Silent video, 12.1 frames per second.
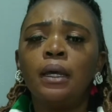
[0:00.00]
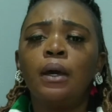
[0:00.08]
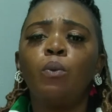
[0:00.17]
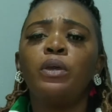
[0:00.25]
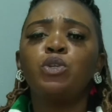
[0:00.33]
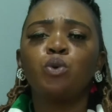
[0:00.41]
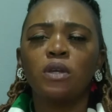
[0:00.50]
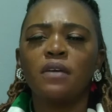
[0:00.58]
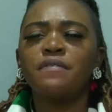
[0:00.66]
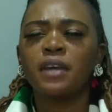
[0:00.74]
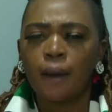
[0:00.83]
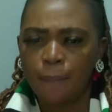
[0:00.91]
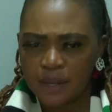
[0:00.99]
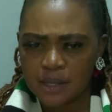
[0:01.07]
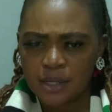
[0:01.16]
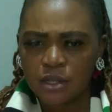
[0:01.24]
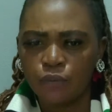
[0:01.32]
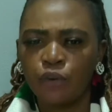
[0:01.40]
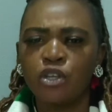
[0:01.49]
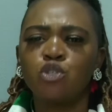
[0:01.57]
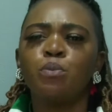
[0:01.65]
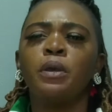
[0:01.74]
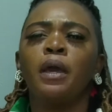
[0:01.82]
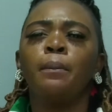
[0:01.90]
we don't have the capacity for us
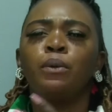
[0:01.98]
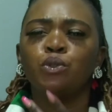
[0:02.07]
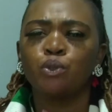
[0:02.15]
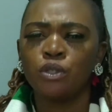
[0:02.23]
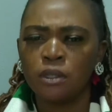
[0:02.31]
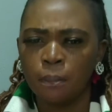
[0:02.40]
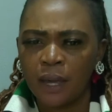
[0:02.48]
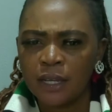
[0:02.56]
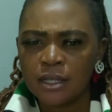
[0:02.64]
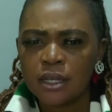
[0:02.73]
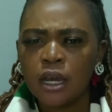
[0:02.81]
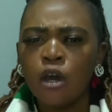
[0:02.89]
to be able to debate,